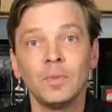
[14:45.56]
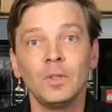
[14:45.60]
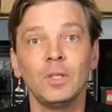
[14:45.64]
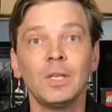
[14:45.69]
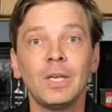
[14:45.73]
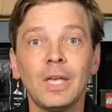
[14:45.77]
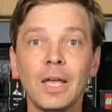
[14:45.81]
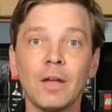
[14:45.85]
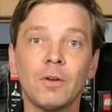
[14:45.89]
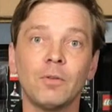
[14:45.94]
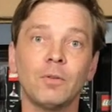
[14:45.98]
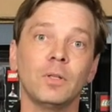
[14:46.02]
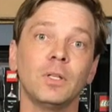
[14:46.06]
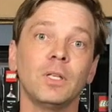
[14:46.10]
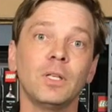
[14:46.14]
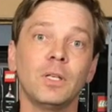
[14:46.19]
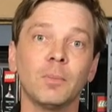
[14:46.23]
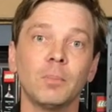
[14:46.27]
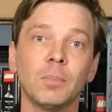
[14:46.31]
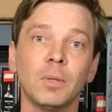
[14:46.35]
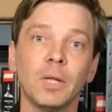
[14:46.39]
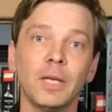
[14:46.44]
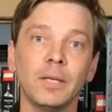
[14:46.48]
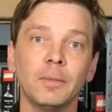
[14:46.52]
you can't really
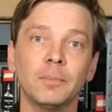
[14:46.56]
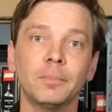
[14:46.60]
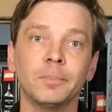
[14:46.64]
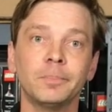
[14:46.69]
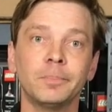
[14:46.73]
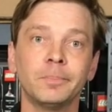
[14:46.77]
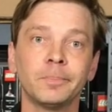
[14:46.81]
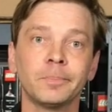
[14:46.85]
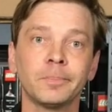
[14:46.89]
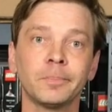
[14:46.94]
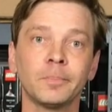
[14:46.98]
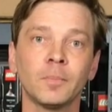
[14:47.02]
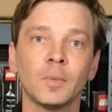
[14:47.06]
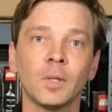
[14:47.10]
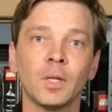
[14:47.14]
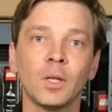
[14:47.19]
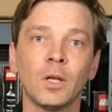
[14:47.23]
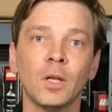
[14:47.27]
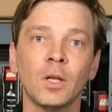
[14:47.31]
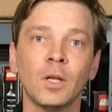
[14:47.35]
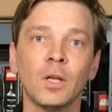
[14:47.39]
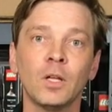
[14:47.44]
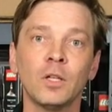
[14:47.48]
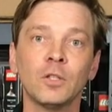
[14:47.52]
complain.
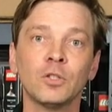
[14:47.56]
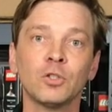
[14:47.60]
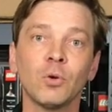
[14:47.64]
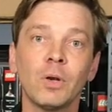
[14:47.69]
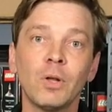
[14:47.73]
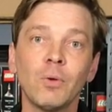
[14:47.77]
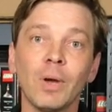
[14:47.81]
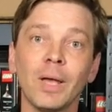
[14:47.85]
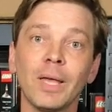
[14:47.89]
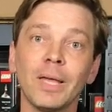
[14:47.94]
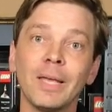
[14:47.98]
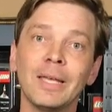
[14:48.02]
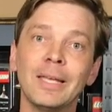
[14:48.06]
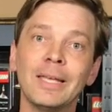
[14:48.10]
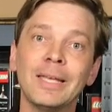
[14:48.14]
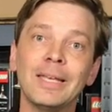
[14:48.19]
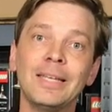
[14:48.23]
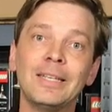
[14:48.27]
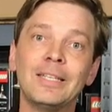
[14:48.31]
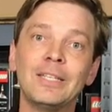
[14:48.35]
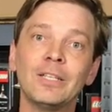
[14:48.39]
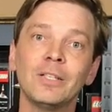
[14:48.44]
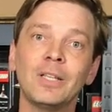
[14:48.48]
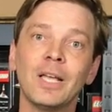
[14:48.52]
So anyway,
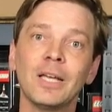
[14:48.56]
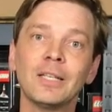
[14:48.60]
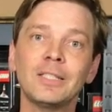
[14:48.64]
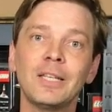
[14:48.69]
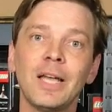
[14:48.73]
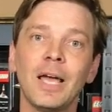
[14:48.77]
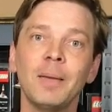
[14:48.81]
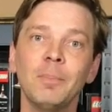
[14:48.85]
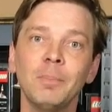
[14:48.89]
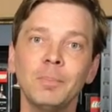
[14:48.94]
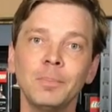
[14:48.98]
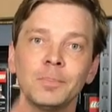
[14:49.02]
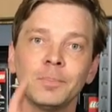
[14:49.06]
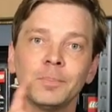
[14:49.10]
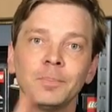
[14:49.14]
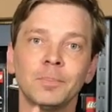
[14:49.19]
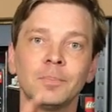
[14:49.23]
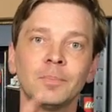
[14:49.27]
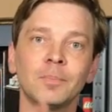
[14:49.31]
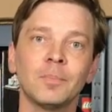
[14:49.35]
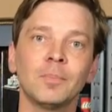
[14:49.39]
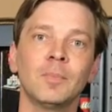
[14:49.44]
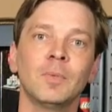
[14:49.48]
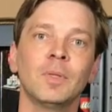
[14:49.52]
until next time,
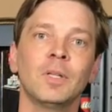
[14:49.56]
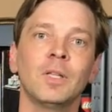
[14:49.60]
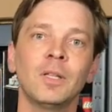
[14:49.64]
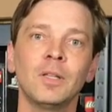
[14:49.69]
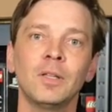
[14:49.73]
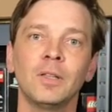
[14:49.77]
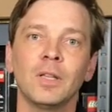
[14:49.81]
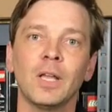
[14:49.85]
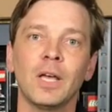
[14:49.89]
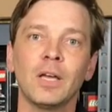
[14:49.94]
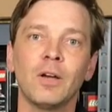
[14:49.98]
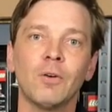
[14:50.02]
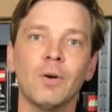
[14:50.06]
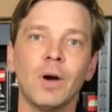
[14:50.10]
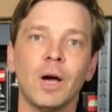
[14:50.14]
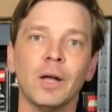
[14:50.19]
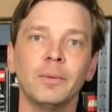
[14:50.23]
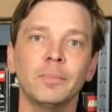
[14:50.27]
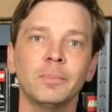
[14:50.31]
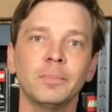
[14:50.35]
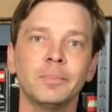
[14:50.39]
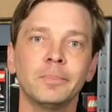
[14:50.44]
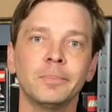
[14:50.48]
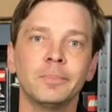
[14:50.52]
Lego on.